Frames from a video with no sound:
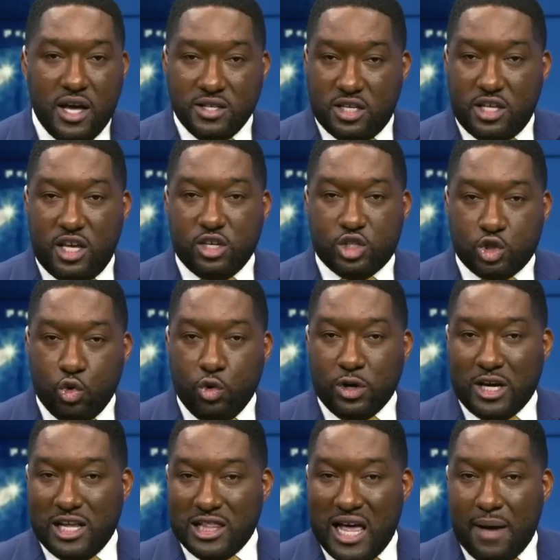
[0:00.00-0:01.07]
to the historic
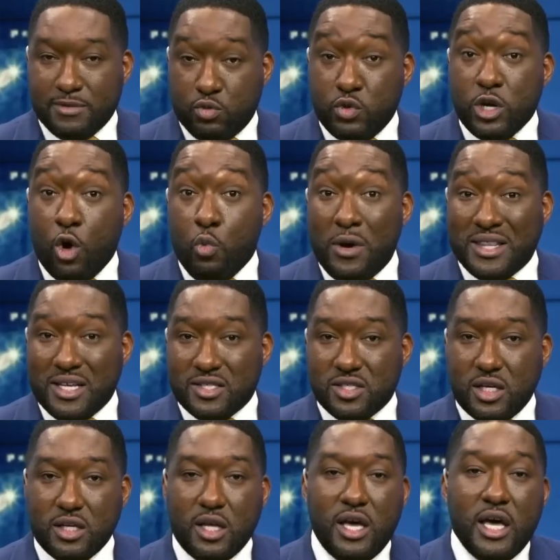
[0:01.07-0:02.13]
collapse we are
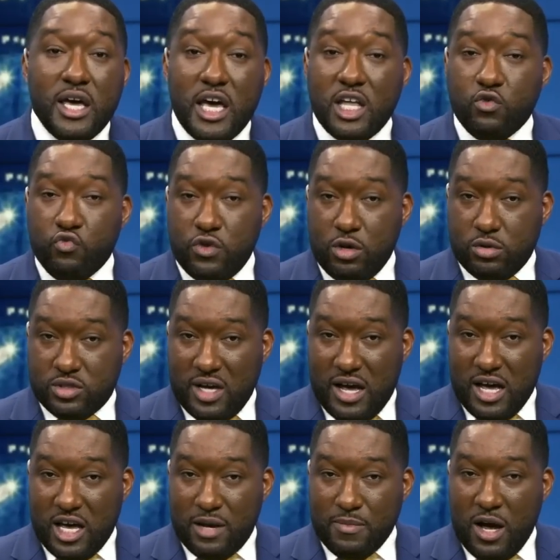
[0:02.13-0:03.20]
witnessing in real
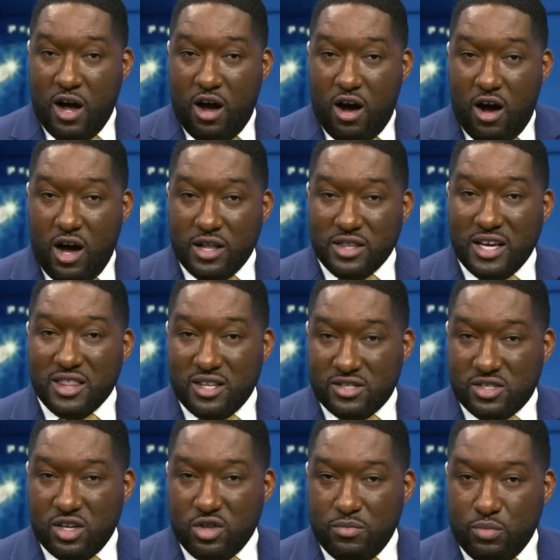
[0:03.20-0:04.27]
time on the
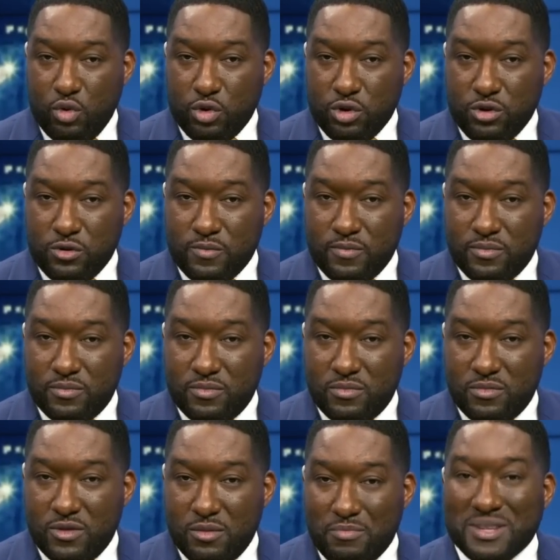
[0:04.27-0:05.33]
southern border.
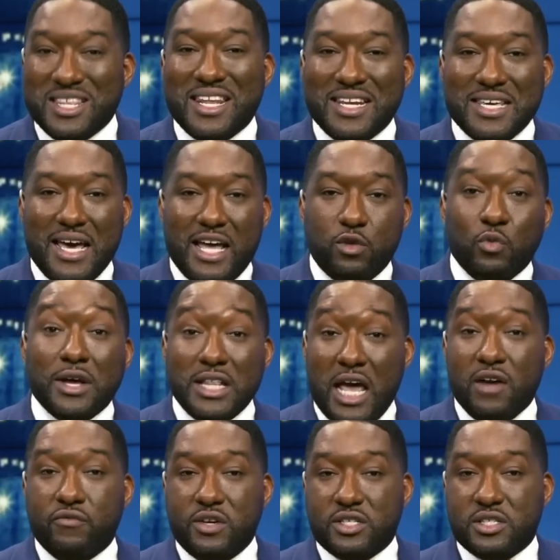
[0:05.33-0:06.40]
But then again, when
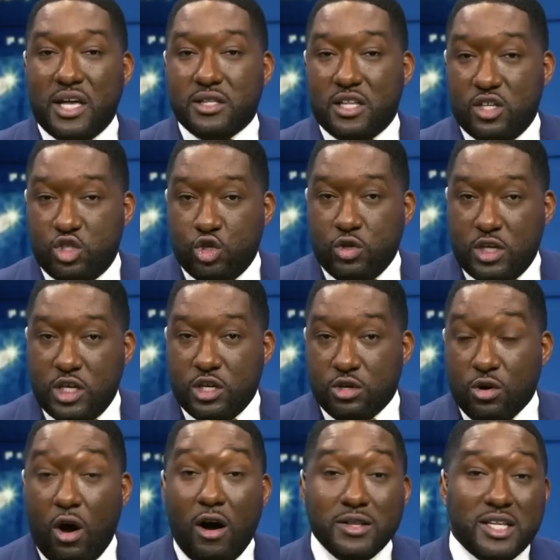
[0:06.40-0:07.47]
every sentence you hear
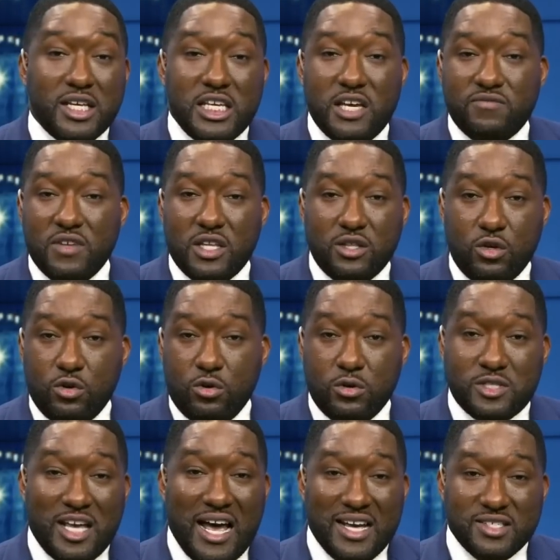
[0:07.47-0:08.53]
on the evening
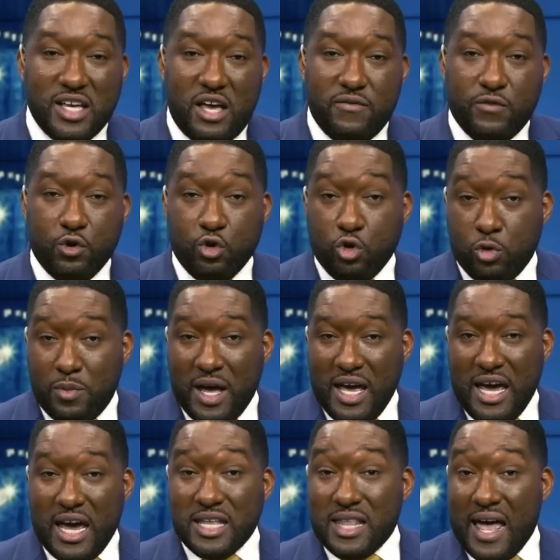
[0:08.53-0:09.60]
news has a verb,
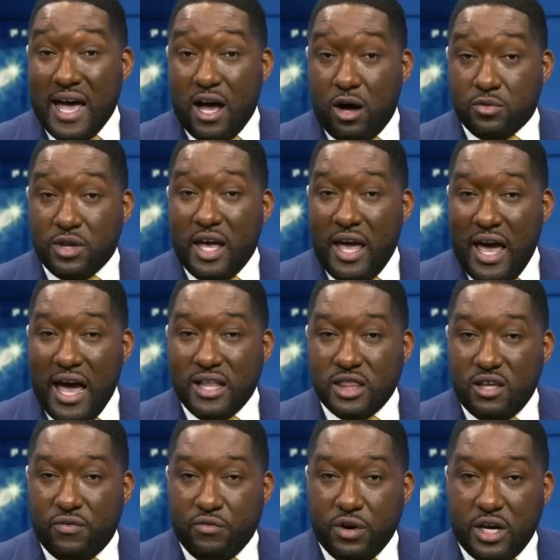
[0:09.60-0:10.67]
a noun, and
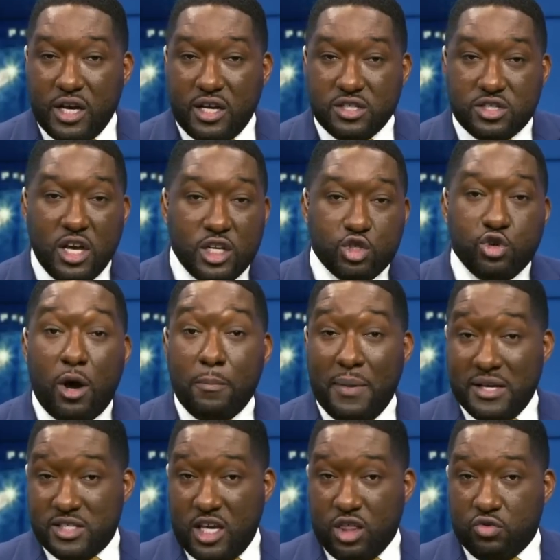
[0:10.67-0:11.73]
the phrase, Trump
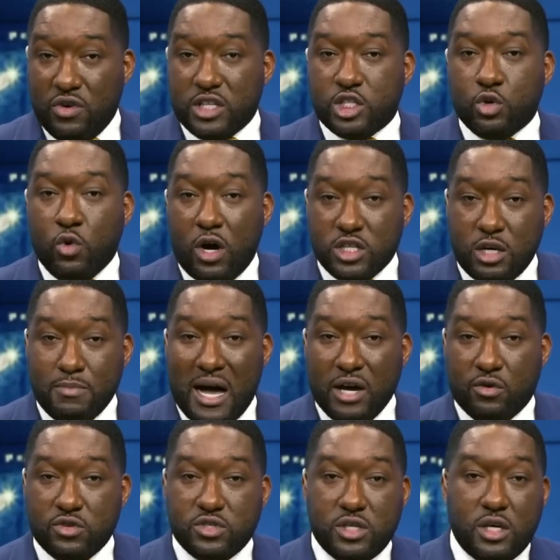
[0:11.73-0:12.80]
is a threat to our
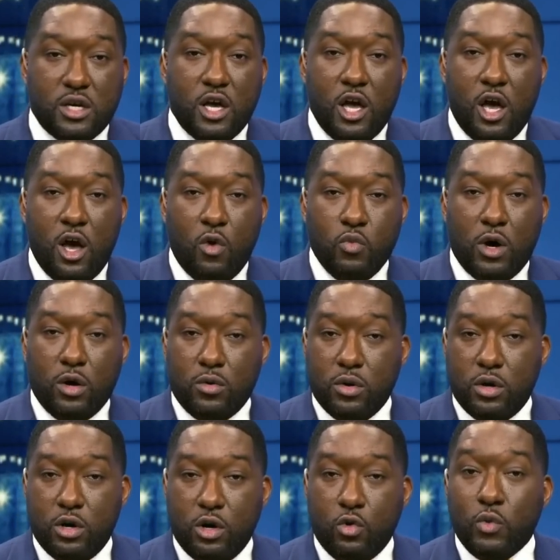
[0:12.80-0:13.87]
democracy, well,
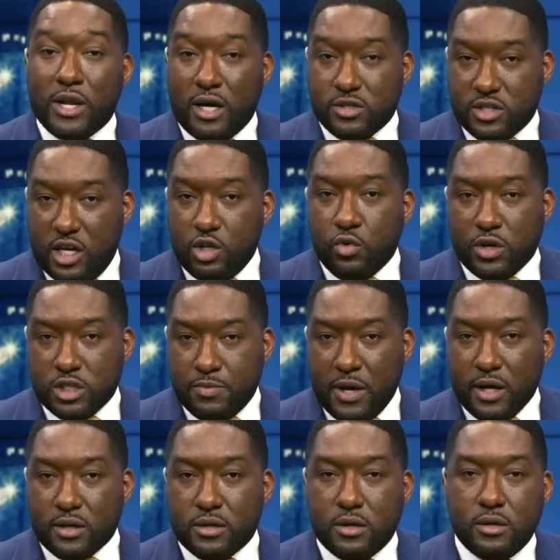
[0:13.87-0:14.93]
what else can you
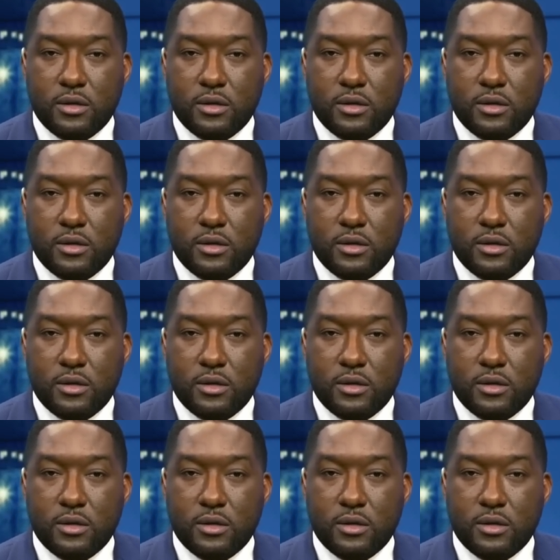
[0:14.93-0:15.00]
expect?